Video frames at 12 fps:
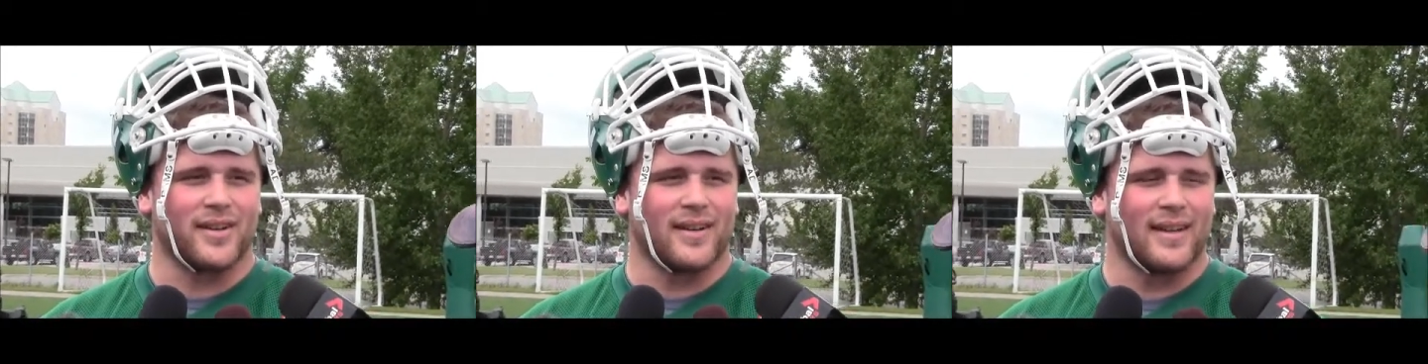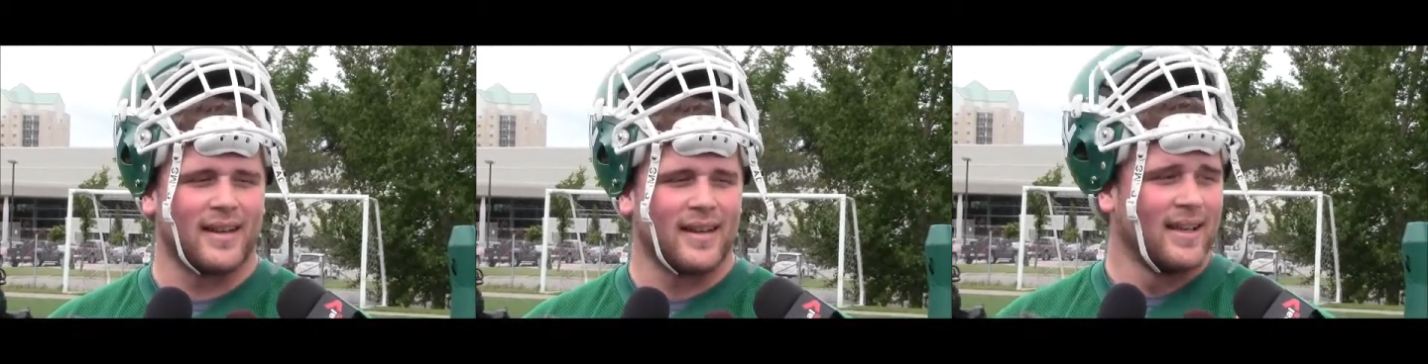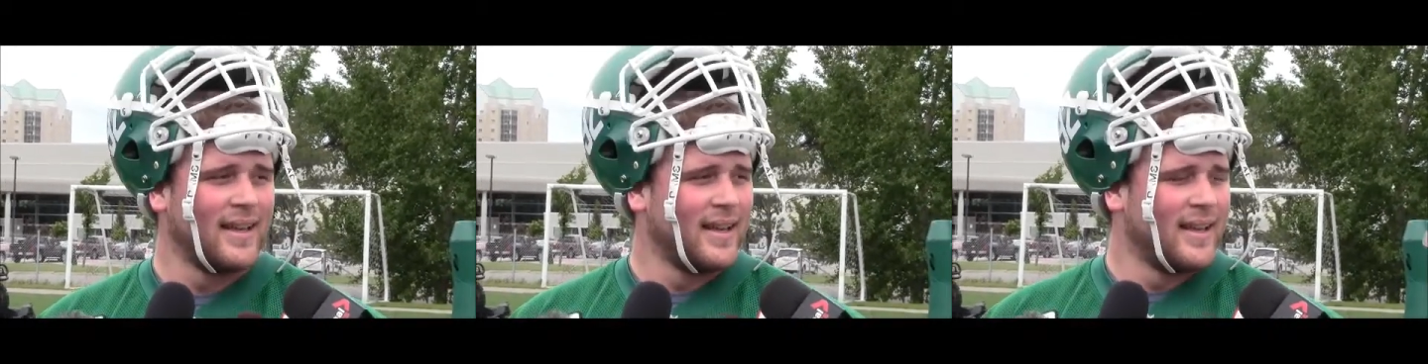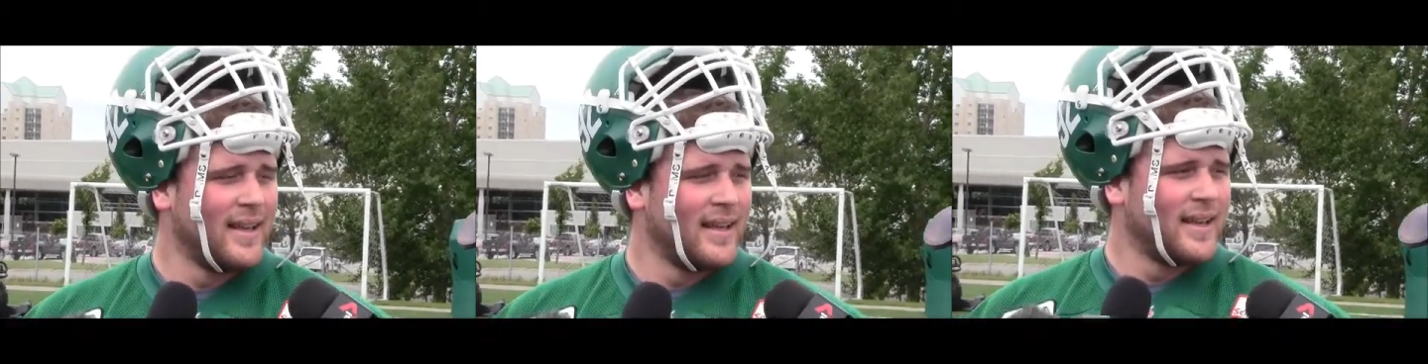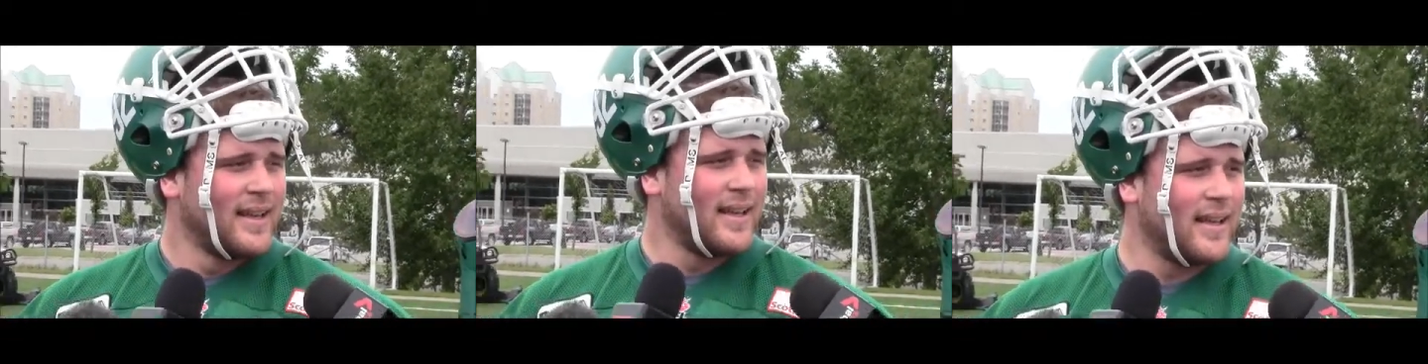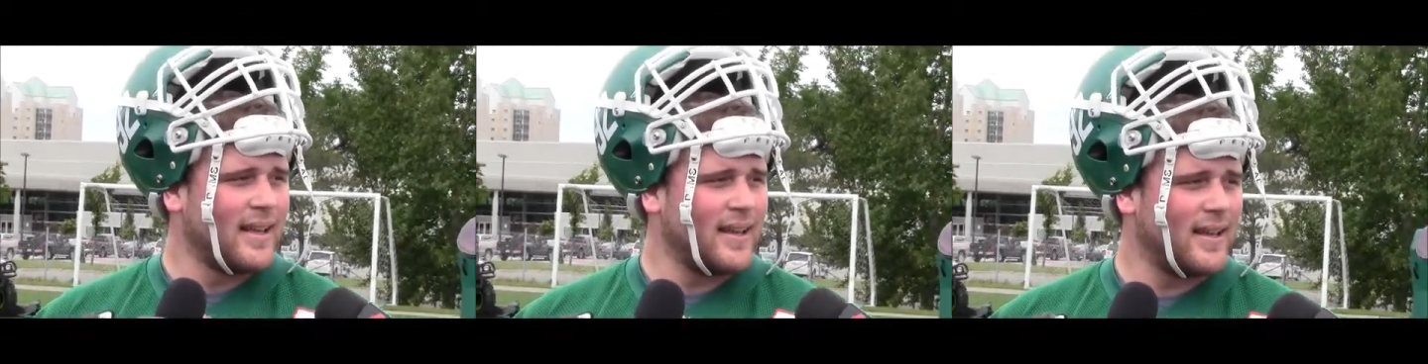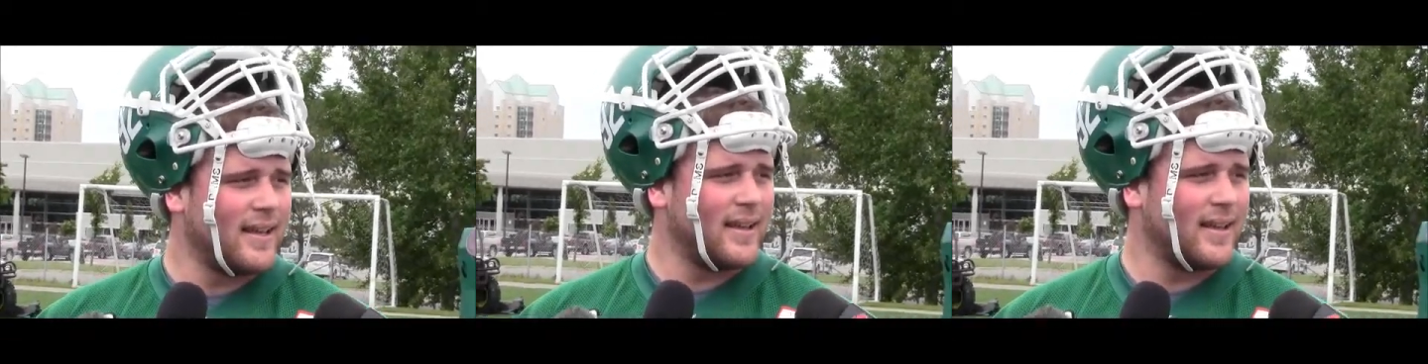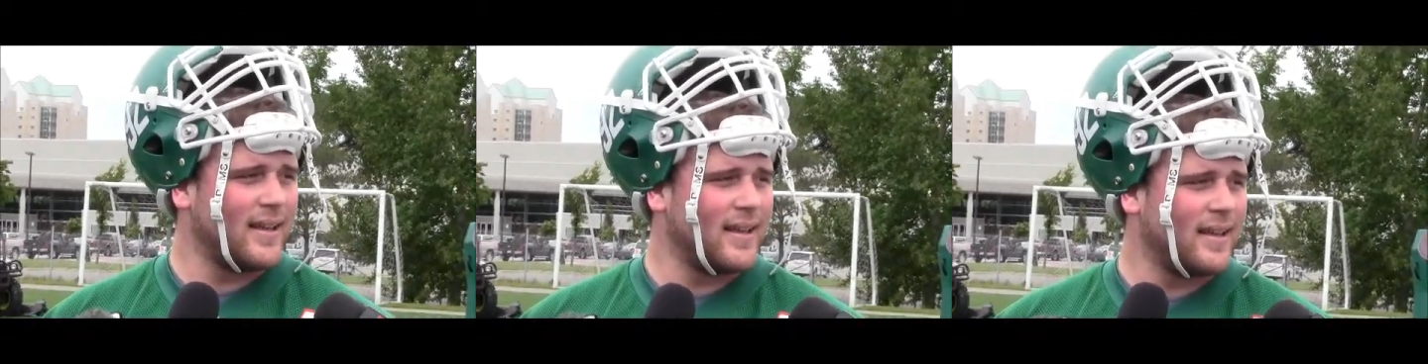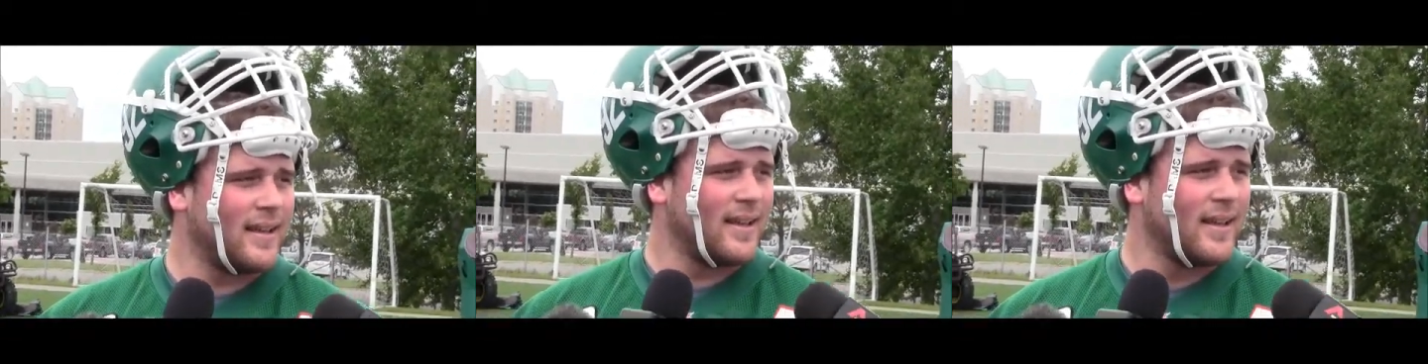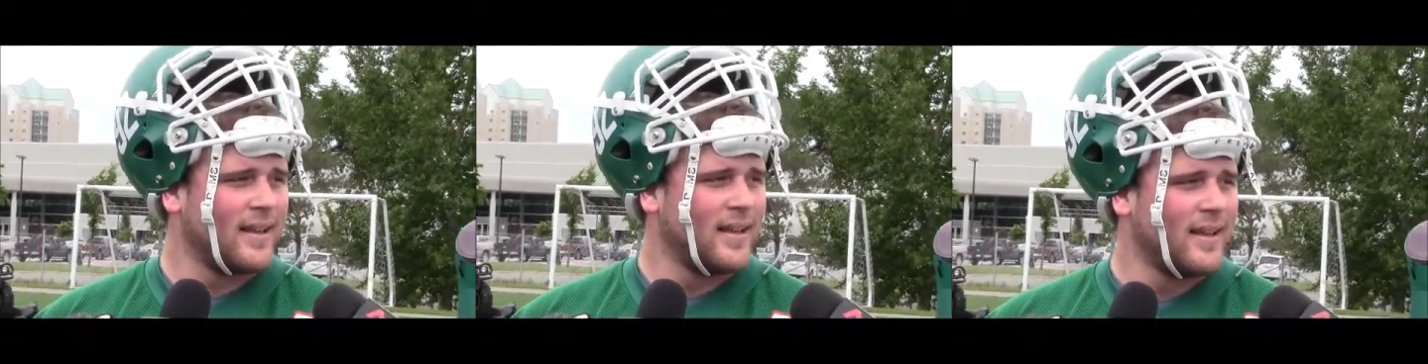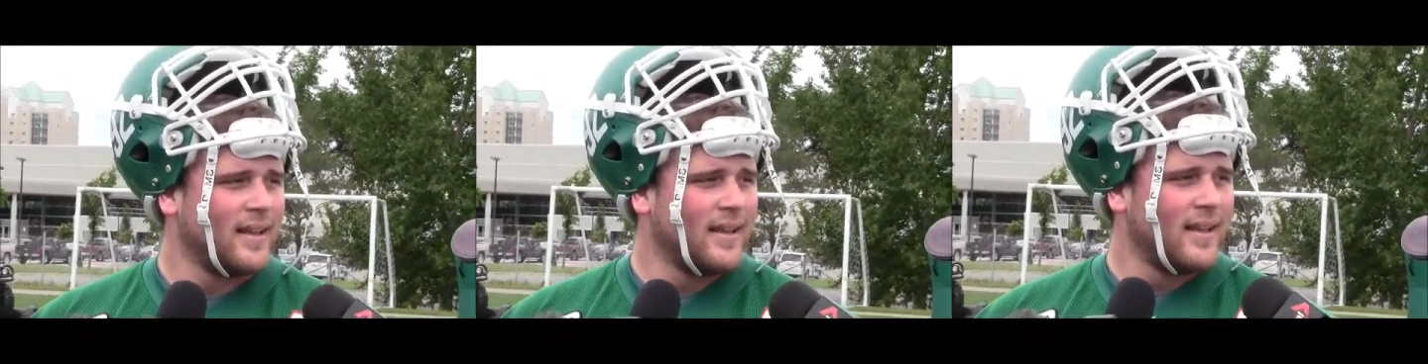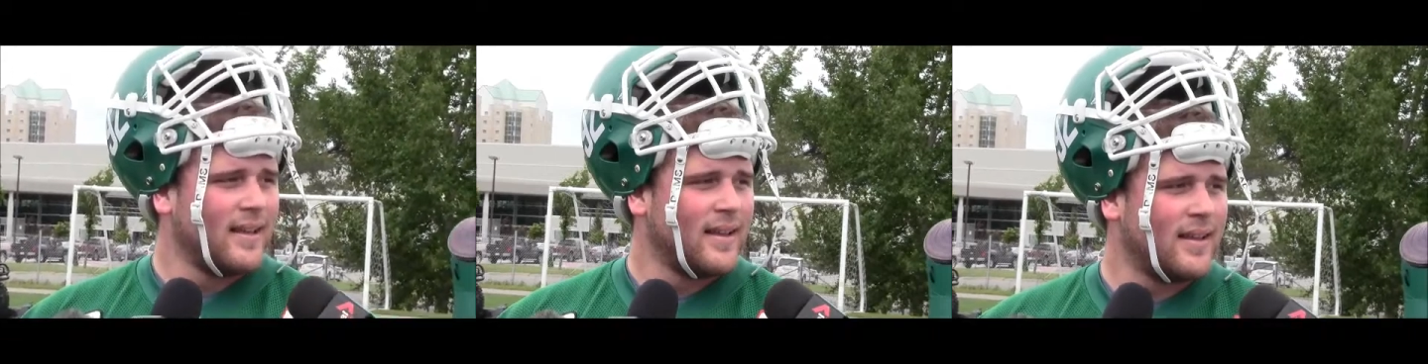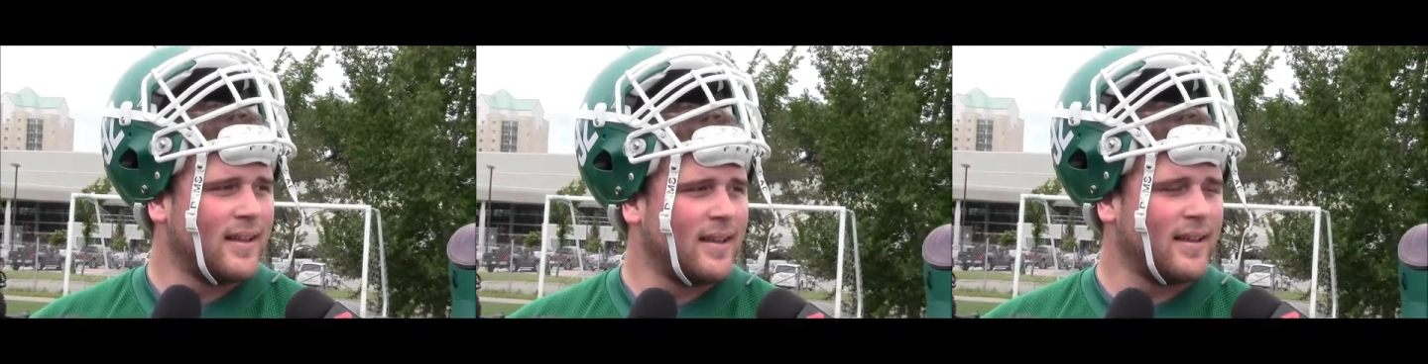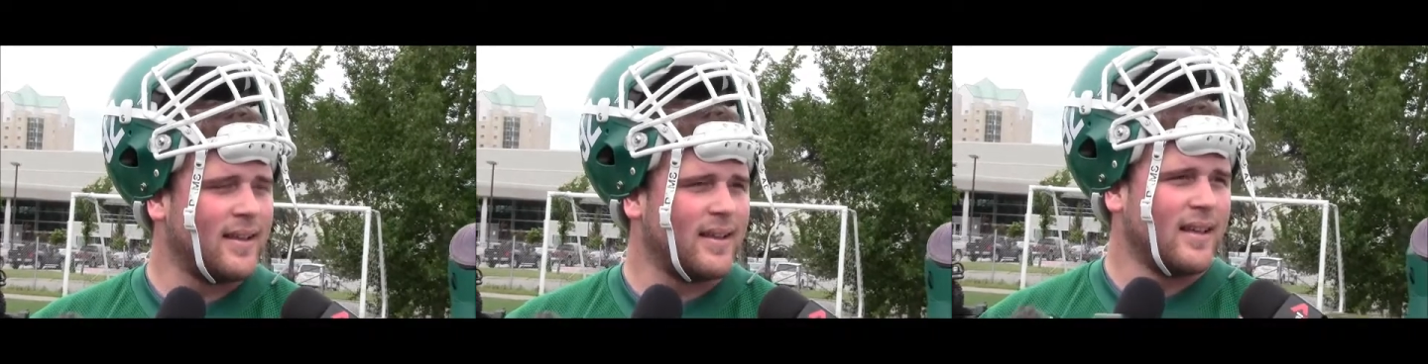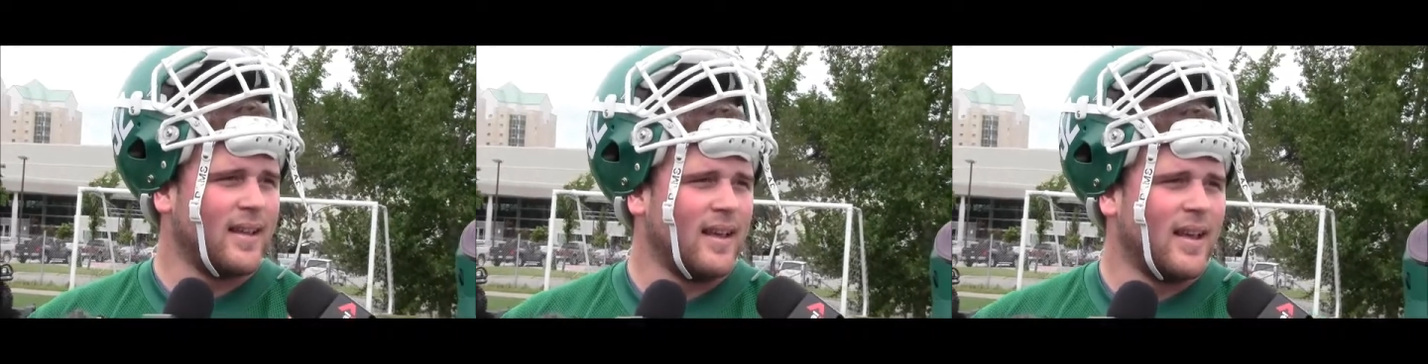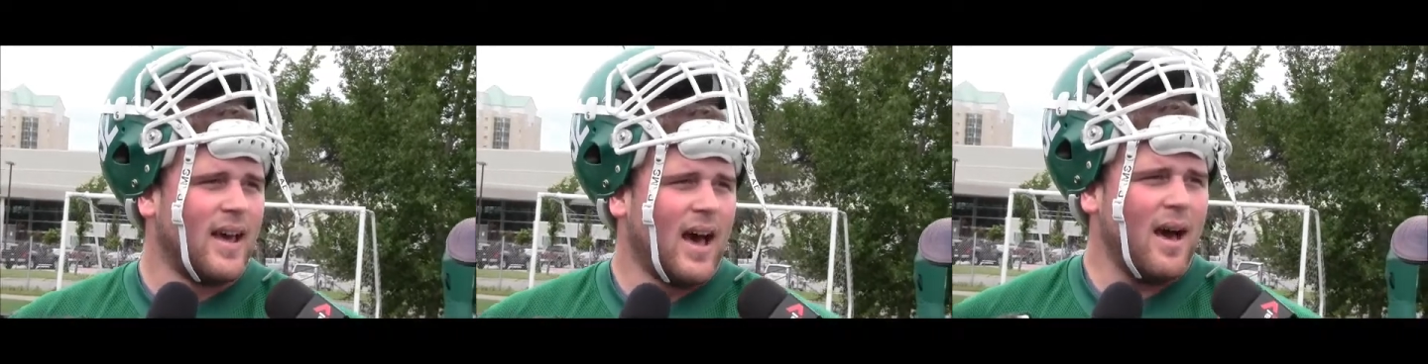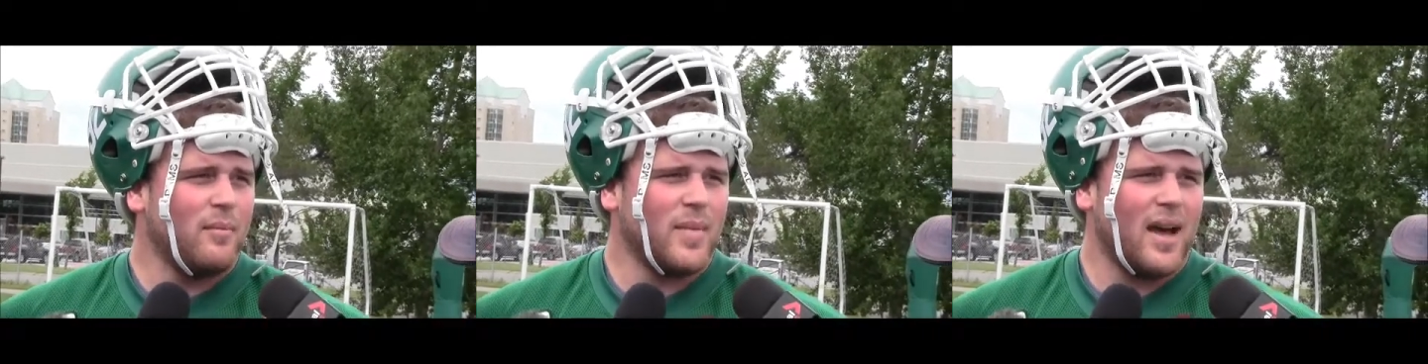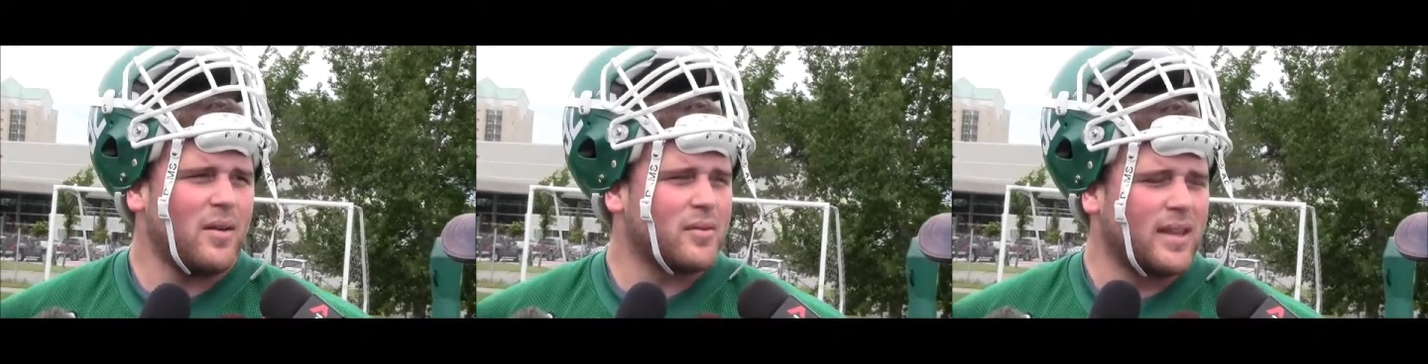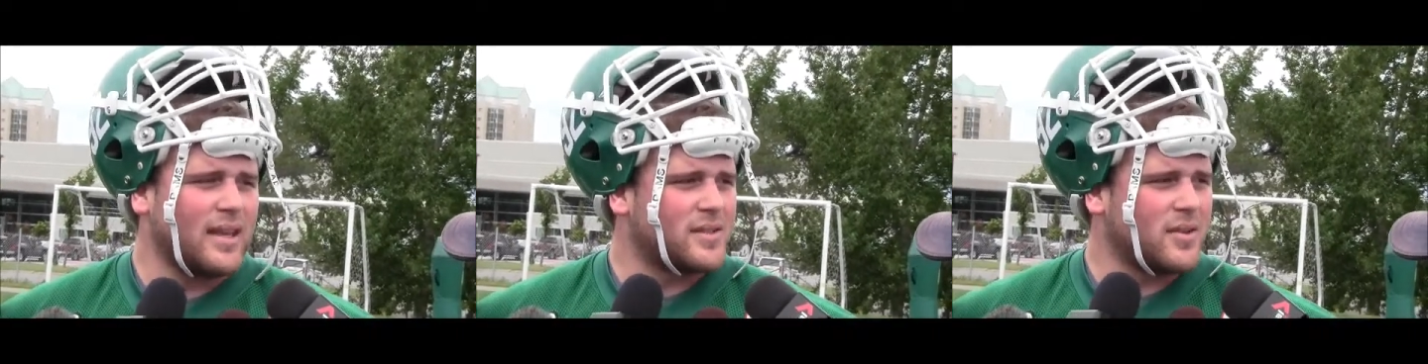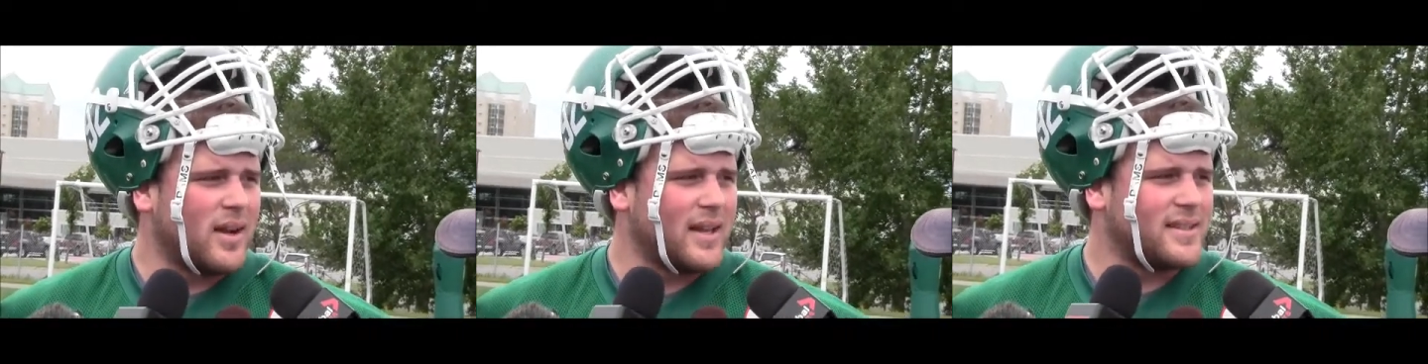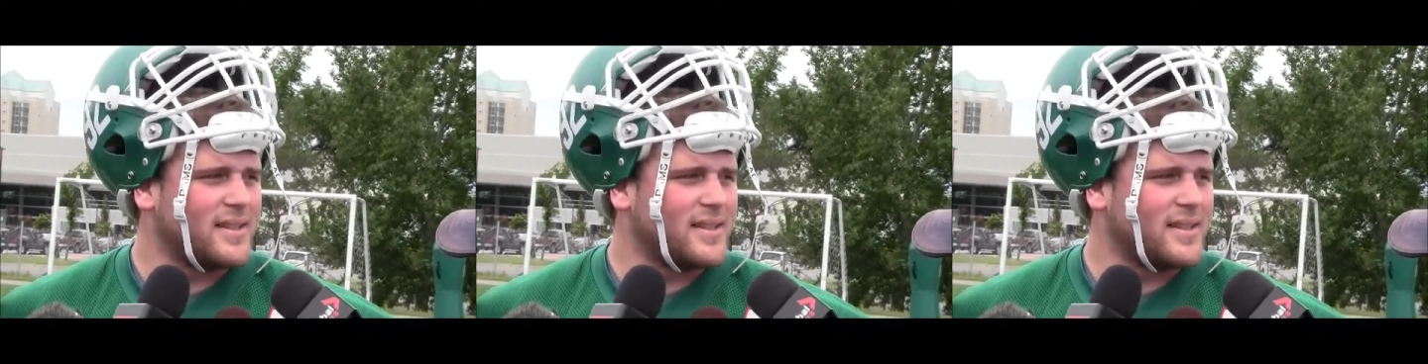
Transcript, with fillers: You fly under the radar a little bit. Does that help you at all? I don't think so.